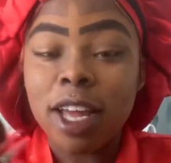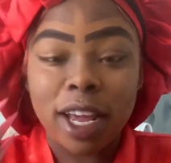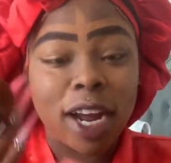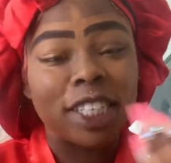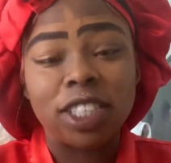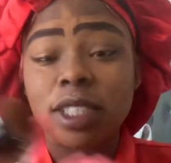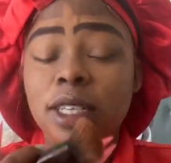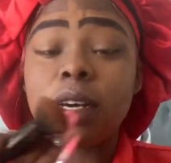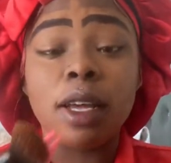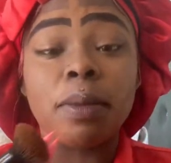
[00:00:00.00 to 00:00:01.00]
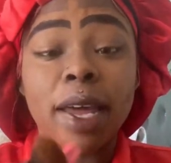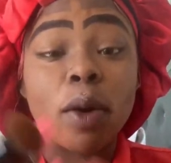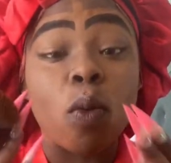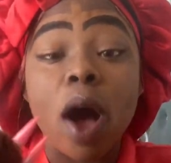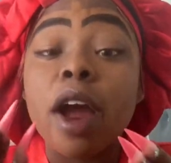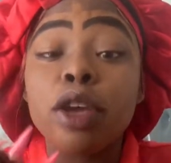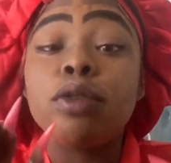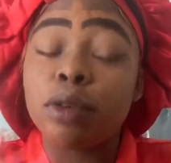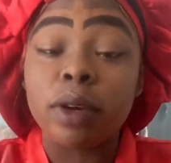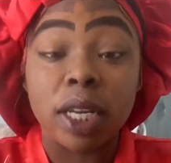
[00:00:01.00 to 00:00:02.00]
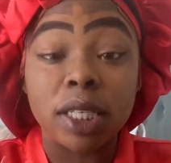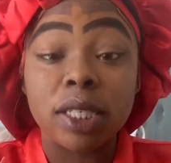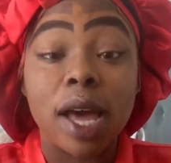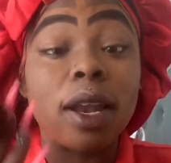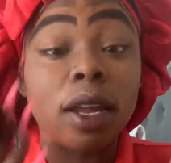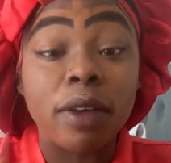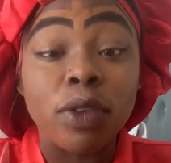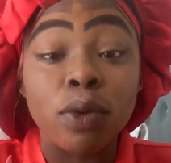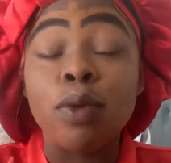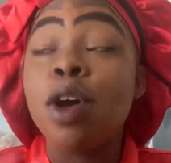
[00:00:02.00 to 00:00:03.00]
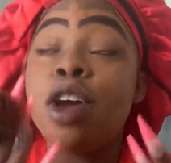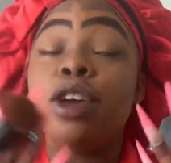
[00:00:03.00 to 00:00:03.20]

and I could just tell him like, why are you doing this? I love you.